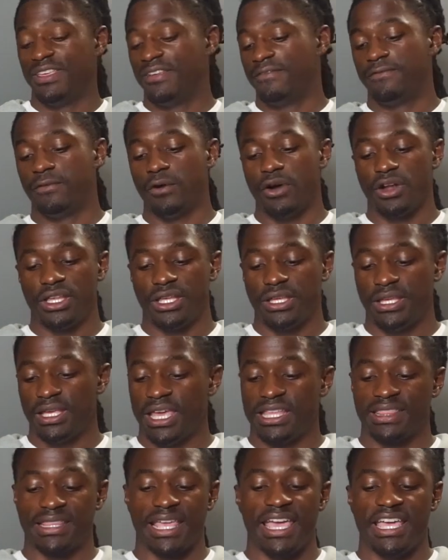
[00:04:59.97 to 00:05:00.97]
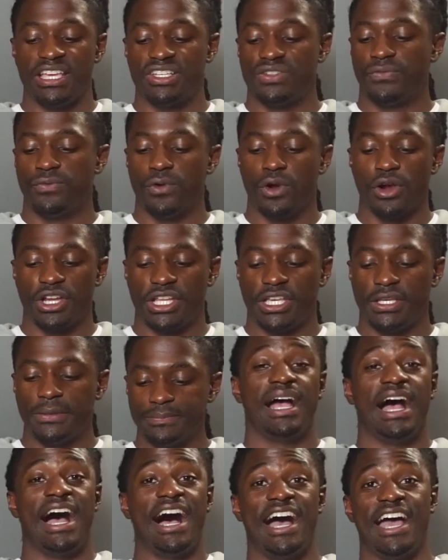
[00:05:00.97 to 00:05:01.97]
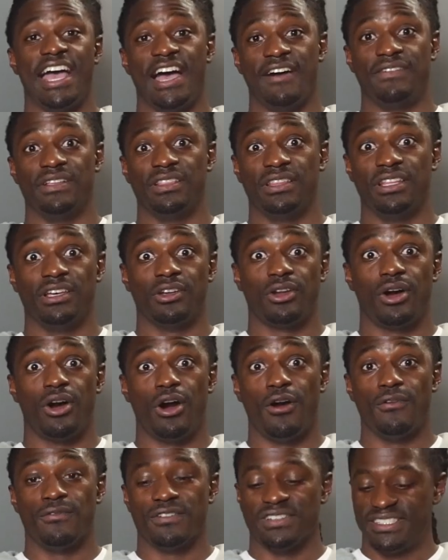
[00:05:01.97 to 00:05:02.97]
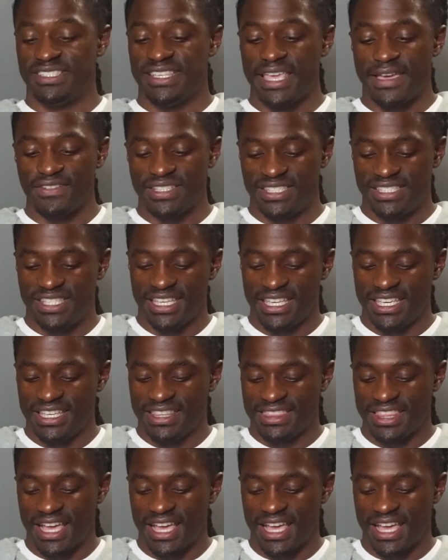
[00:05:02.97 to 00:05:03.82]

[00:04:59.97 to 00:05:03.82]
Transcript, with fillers: and forty at the age forty, I have a little over seventeen